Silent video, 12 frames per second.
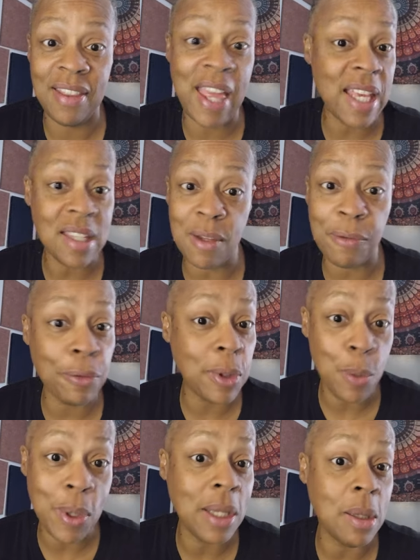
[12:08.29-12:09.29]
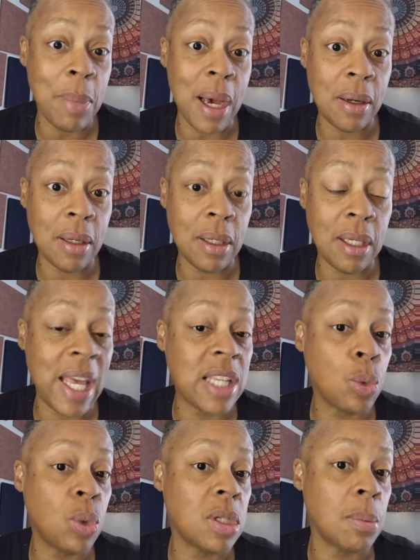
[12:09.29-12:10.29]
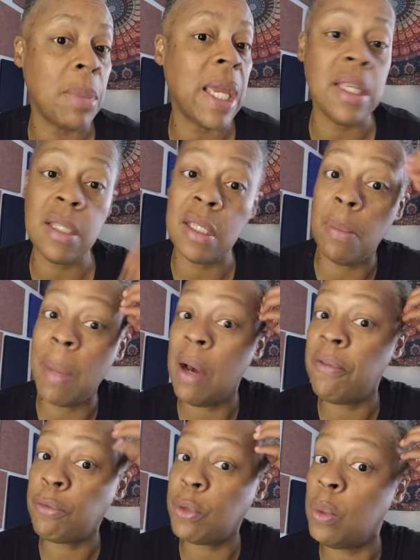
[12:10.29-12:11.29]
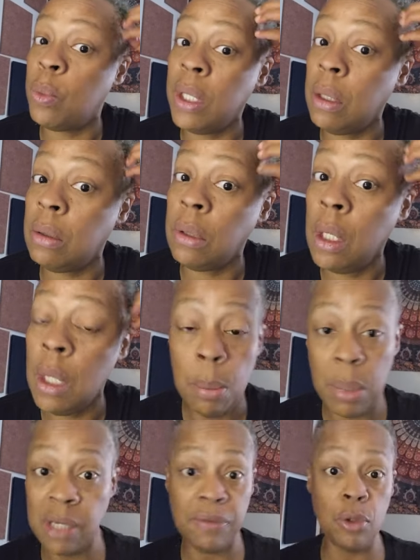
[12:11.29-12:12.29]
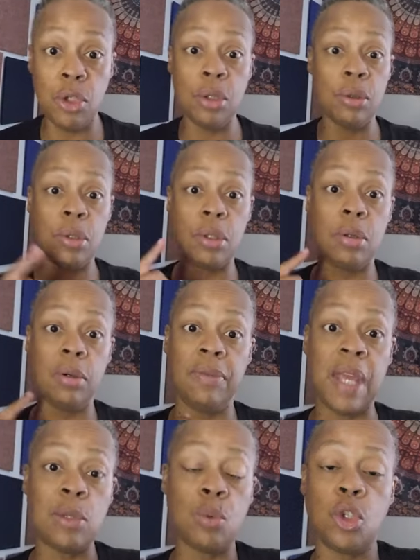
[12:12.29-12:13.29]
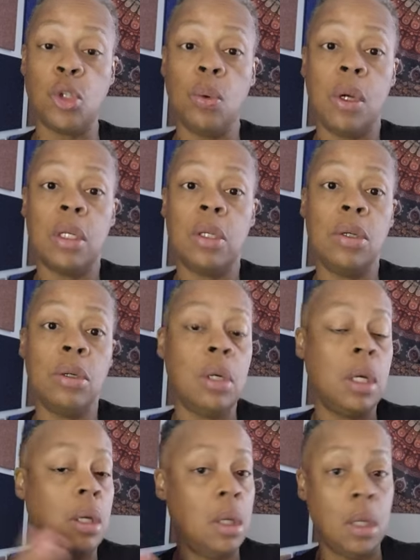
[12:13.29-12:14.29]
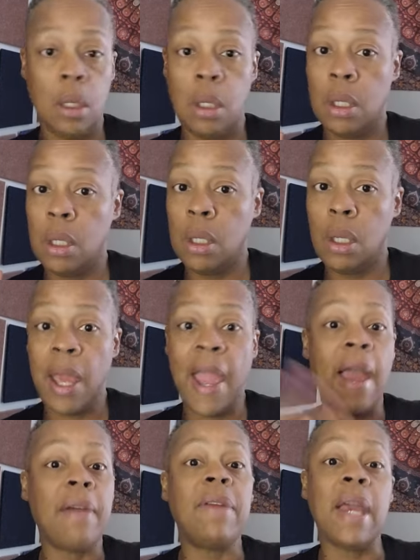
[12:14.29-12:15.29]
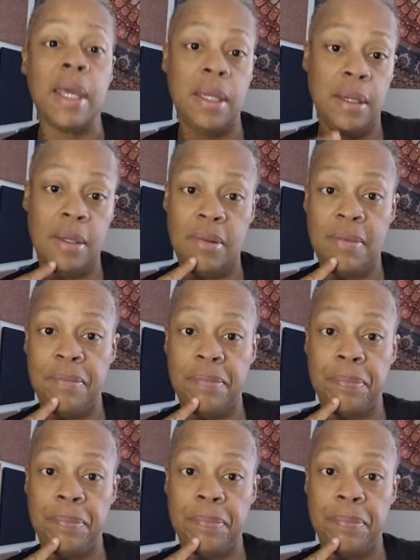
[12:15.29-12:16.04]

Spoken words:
That's the free will about it, and that's what's amazing about free will. But if you choose to, if that's what you want to do, have at it.